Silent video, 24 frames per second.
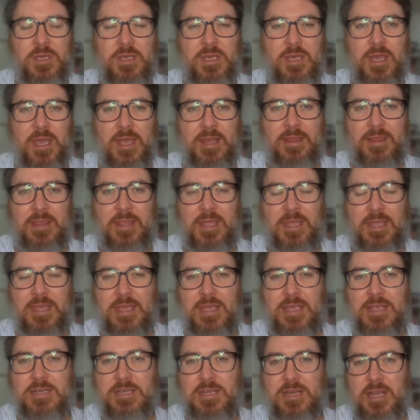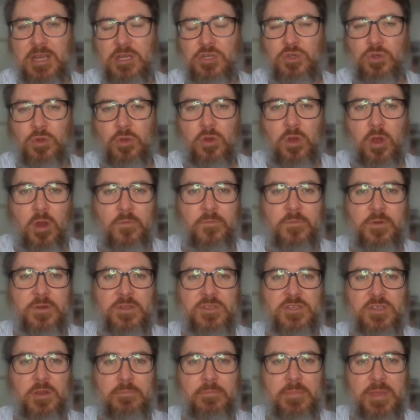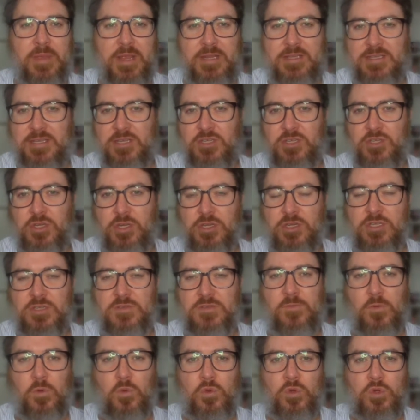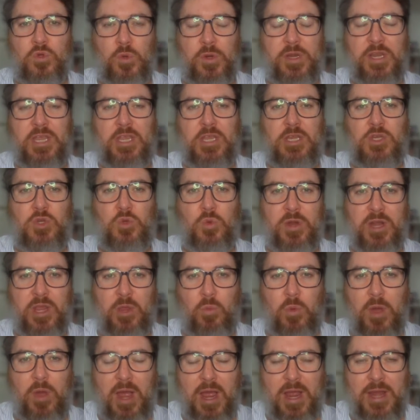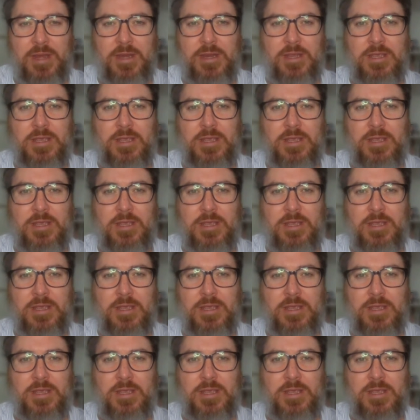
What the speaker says: at the International Conference on Men's Issues for 2021.